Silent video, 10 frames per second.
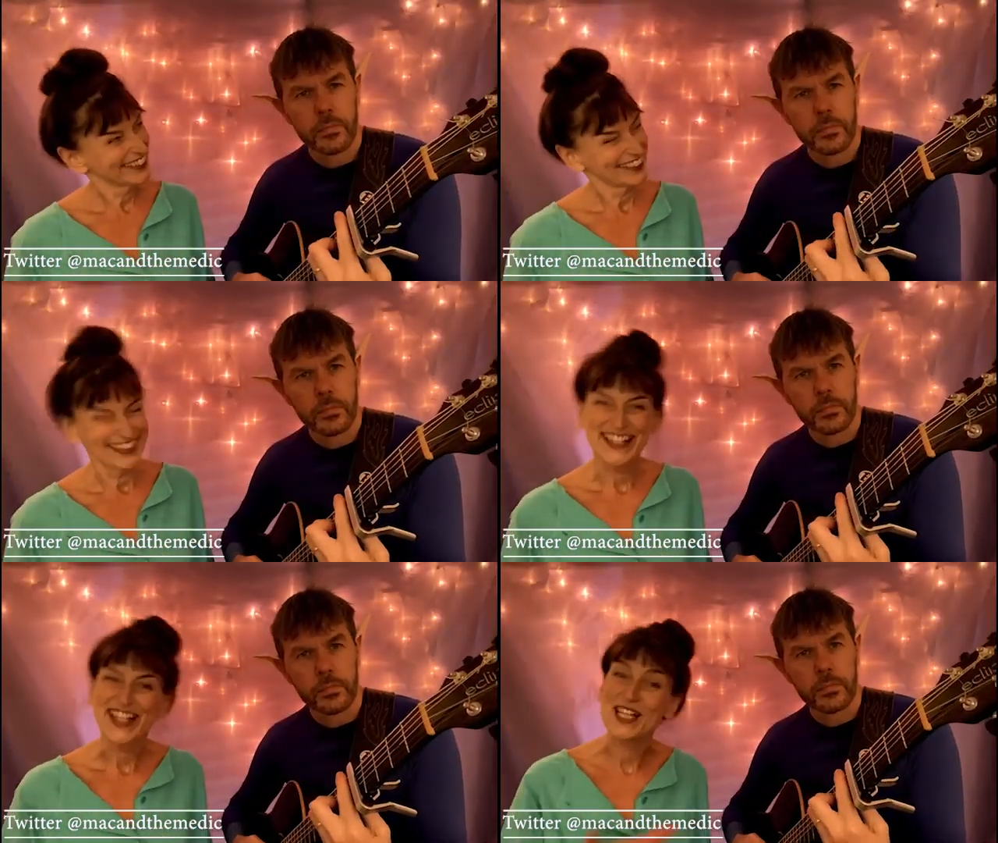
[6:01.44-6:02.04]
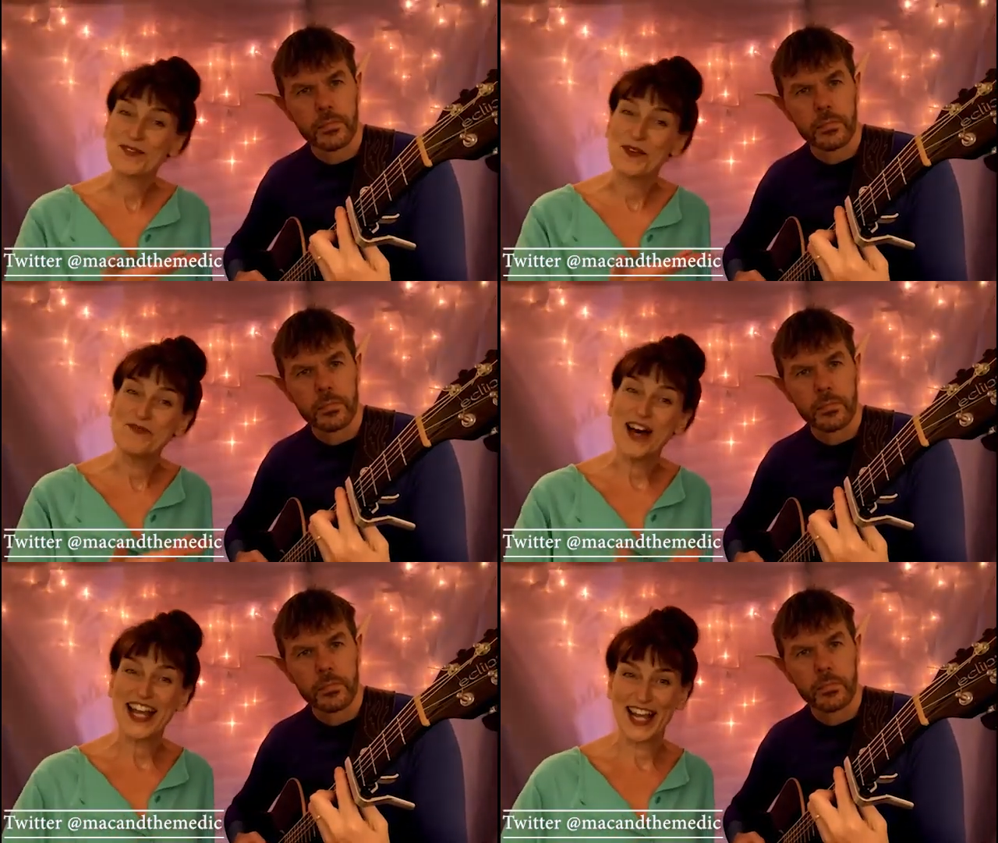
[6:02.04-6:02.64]
Speaker 1: He's been
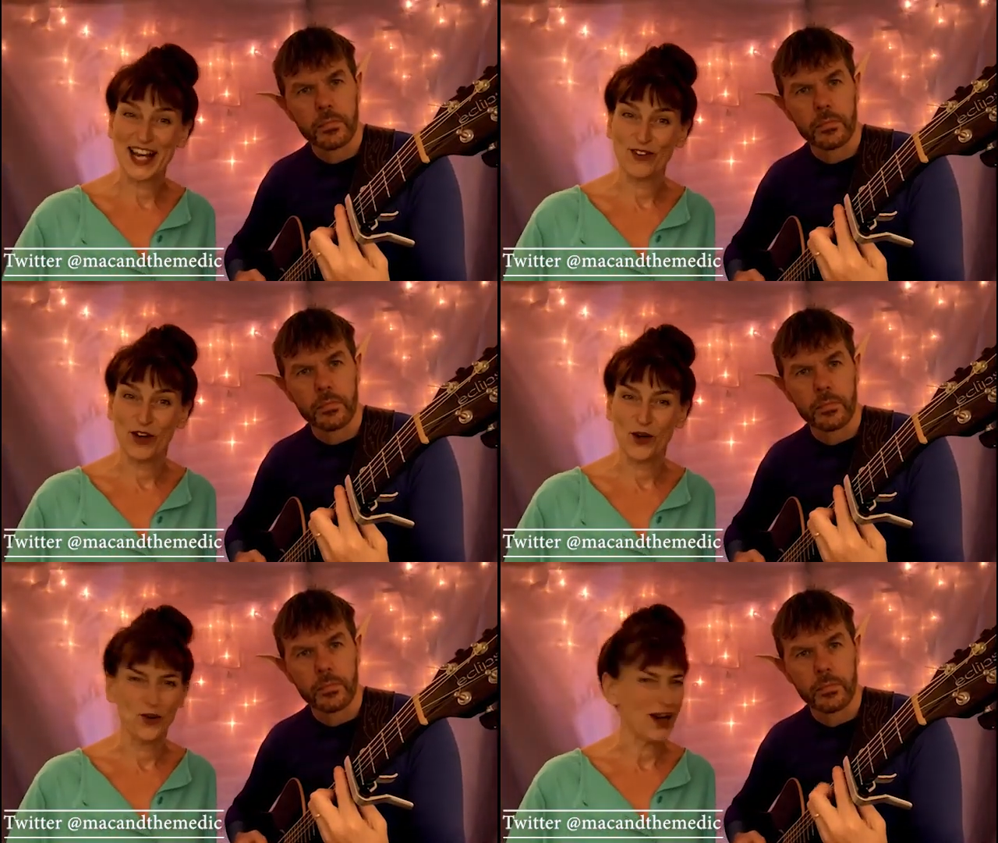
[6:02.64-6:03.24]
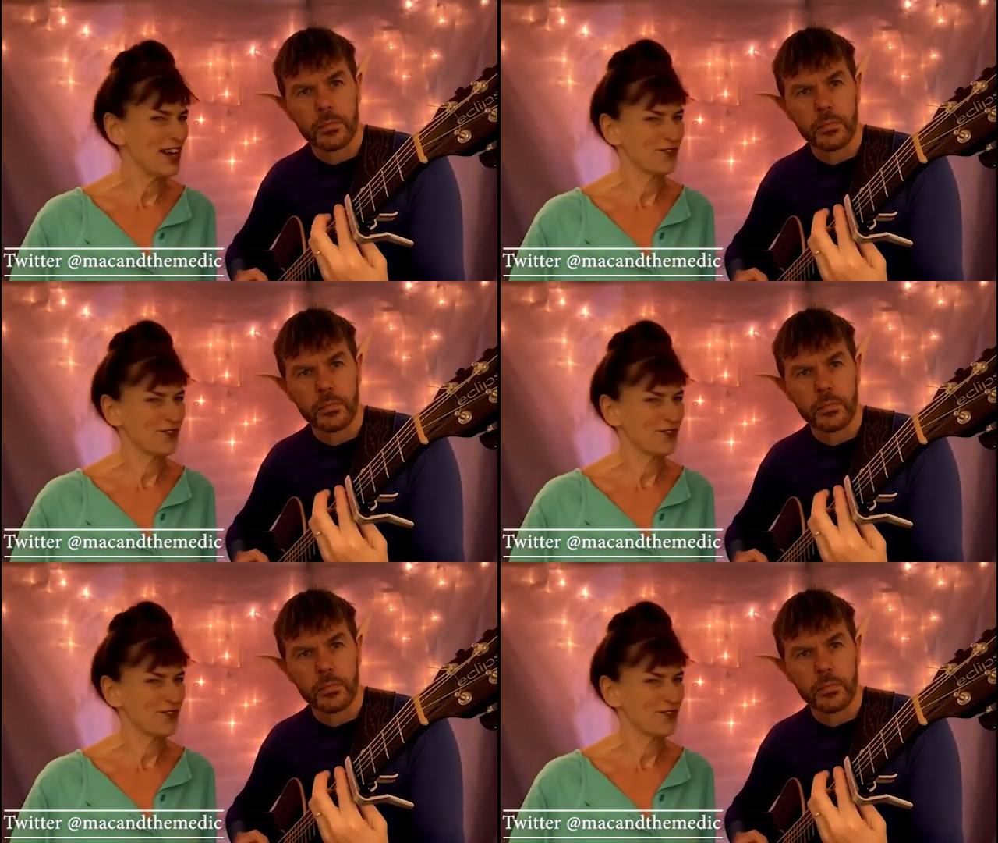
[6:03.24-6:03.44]
my hero right